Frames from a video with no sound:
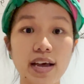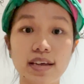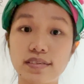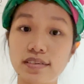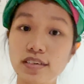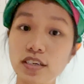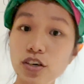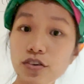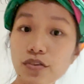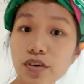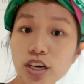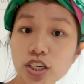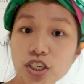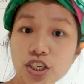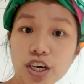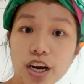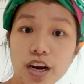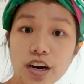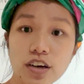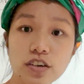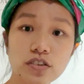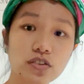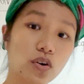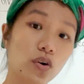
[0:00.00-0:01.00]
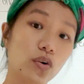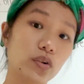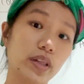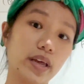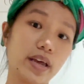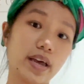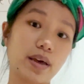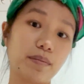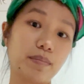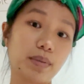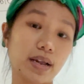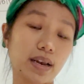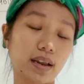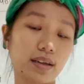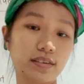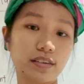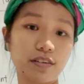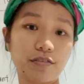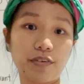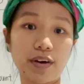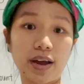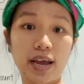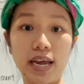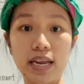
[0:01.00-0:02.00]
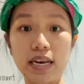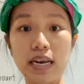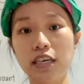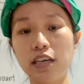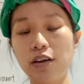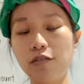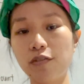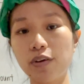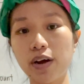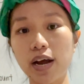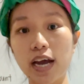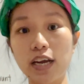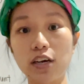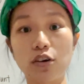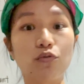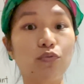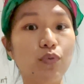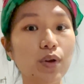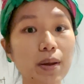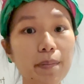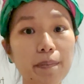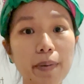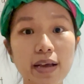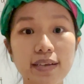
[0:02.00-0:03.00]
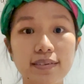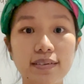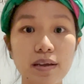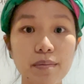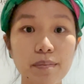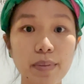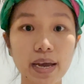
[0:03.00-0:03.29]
as Senior shares or they can be classified in different kind of rebasing